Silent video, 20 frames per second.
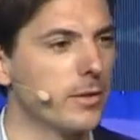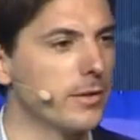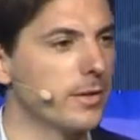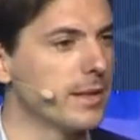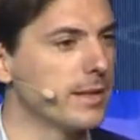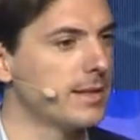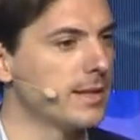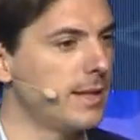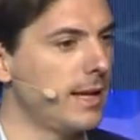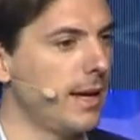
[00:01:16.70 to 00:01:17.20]

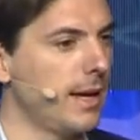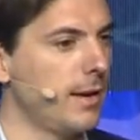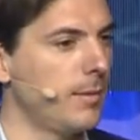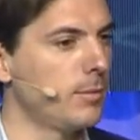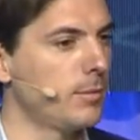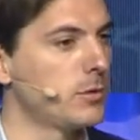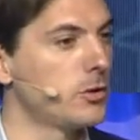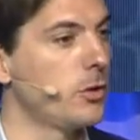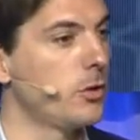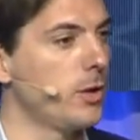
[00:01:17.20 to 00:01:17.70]
this
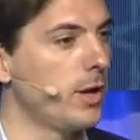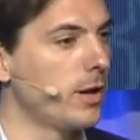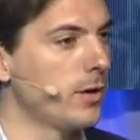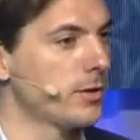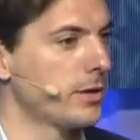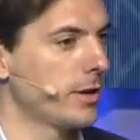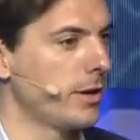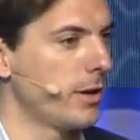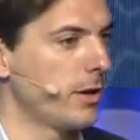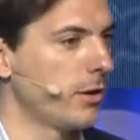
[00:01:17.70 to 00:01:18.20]
team 2
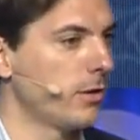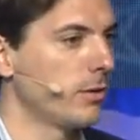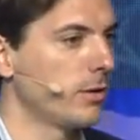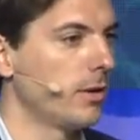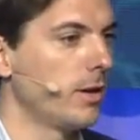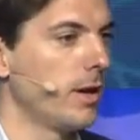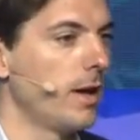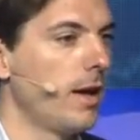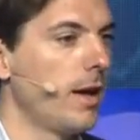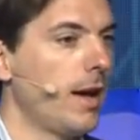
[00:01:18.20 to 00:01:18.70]
years ago
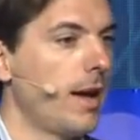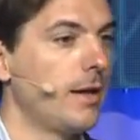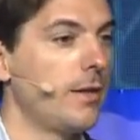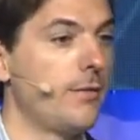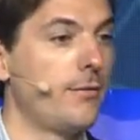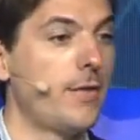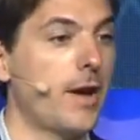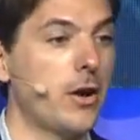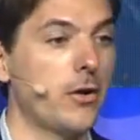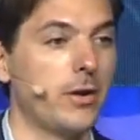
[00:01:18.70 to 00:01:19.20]
in the
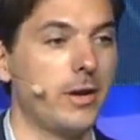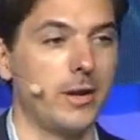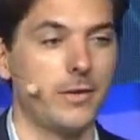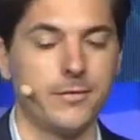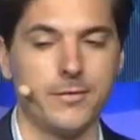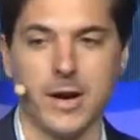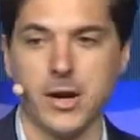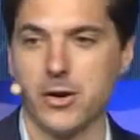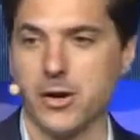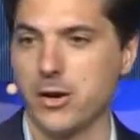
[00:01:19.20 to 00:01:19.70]
very,
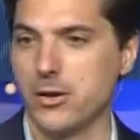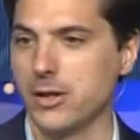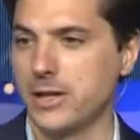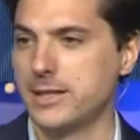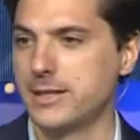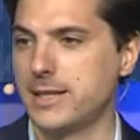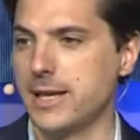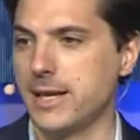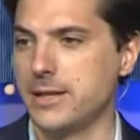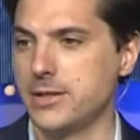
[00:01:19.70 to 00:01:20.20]
very early
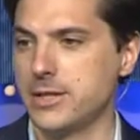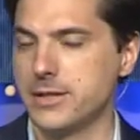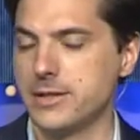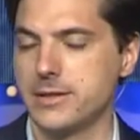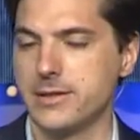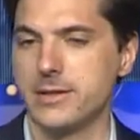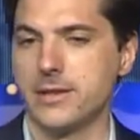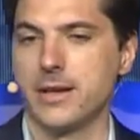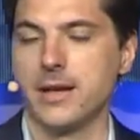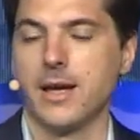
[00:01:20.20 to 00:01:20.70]
stages
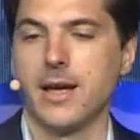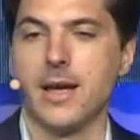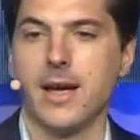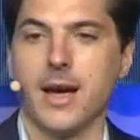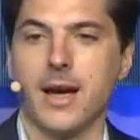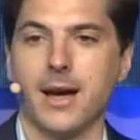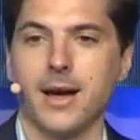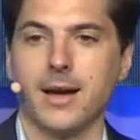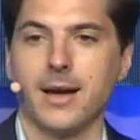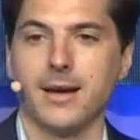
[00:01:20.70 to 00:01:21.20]

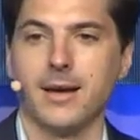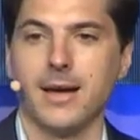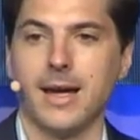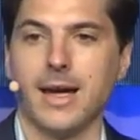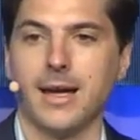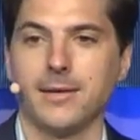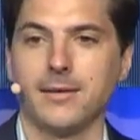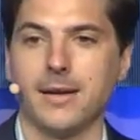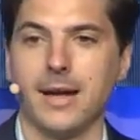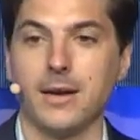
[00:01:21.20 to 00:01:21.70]

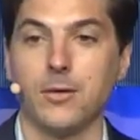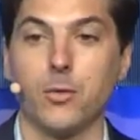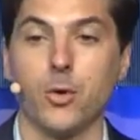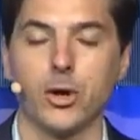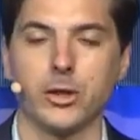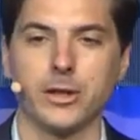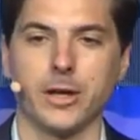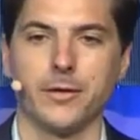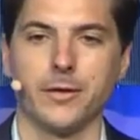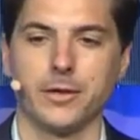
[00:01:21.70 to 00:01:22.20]
and
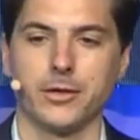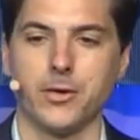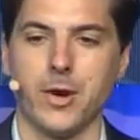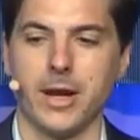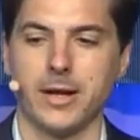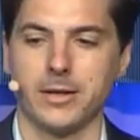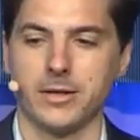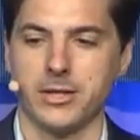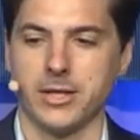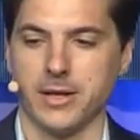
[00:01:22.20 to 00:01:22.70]
worked on the
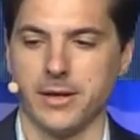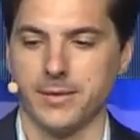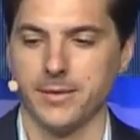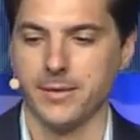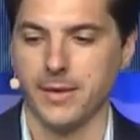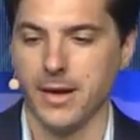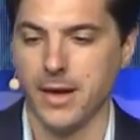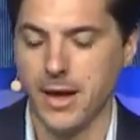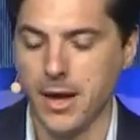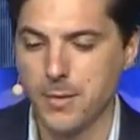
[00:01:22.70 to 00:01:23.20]
strategy.
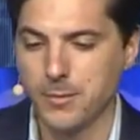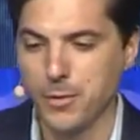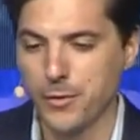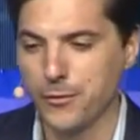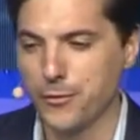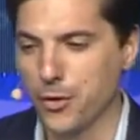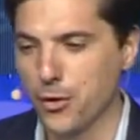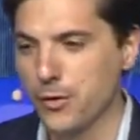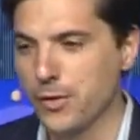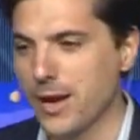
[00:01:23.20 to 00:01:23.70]

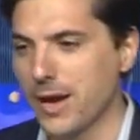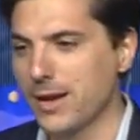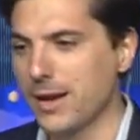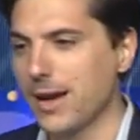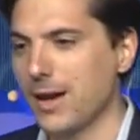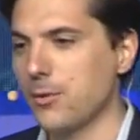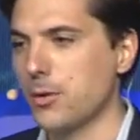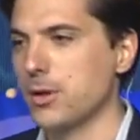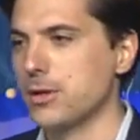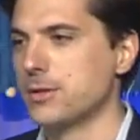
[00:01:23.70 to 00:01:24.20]
Before that,
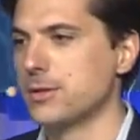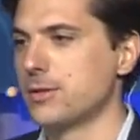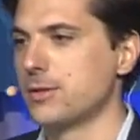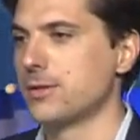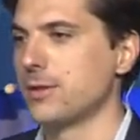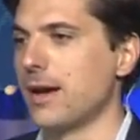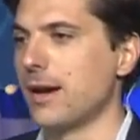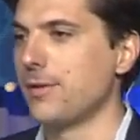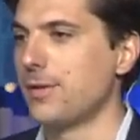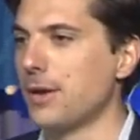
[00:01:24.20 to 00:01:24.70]
I
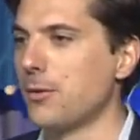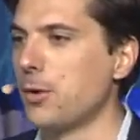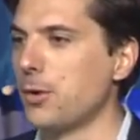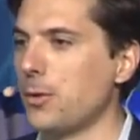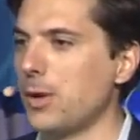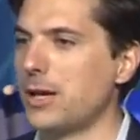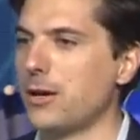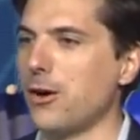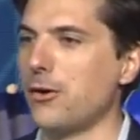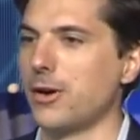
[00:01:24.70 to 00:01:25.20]
was, I think what
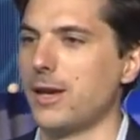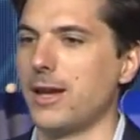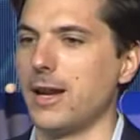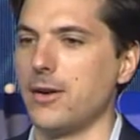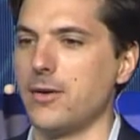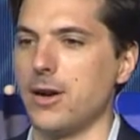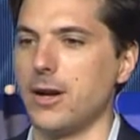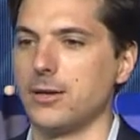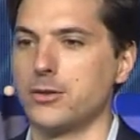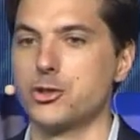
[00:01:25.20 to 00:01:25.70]
we call
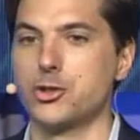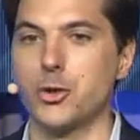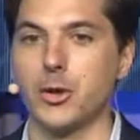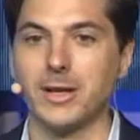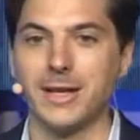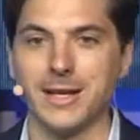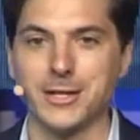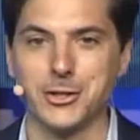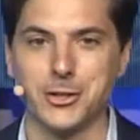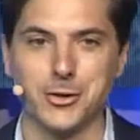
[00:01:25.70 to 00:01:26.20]
here, a
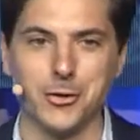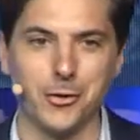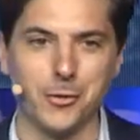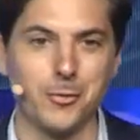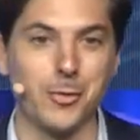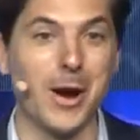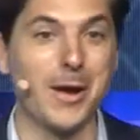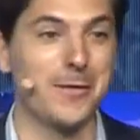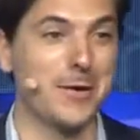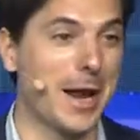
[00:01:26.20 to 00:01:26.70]
traditional
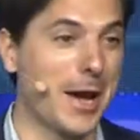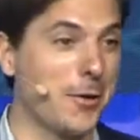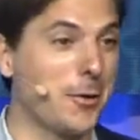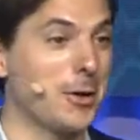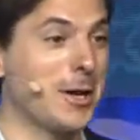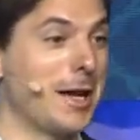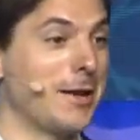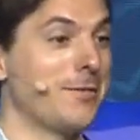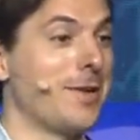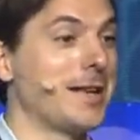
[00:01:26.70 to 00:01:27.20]
private
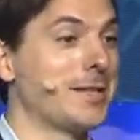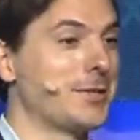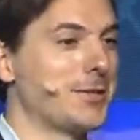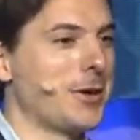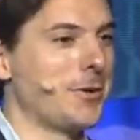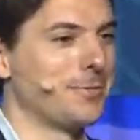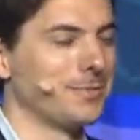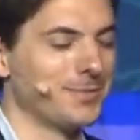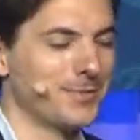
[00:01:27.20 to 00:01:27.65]
equity investor.